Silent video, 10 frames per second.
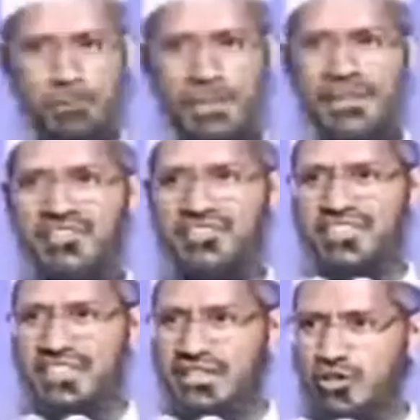
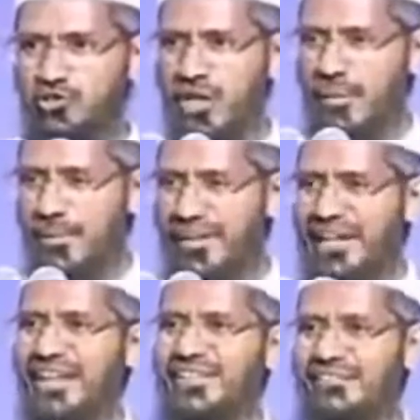previously Osama bin
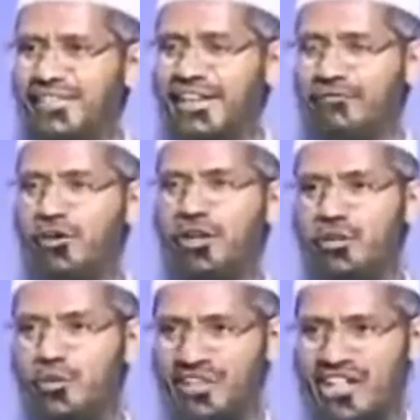Laden, when he
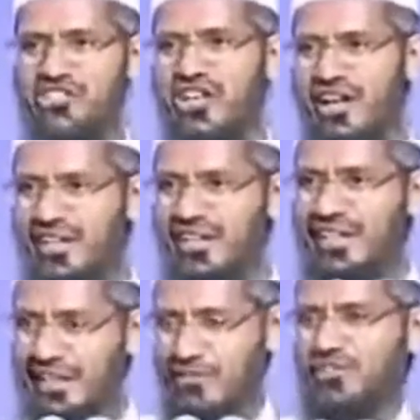fought with Russia,
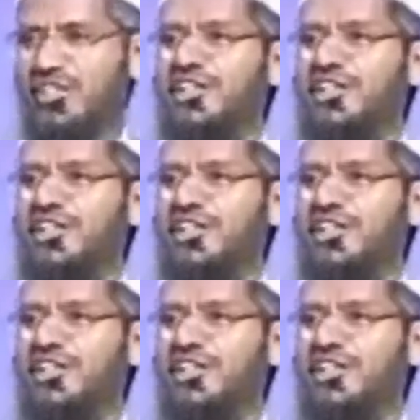he was a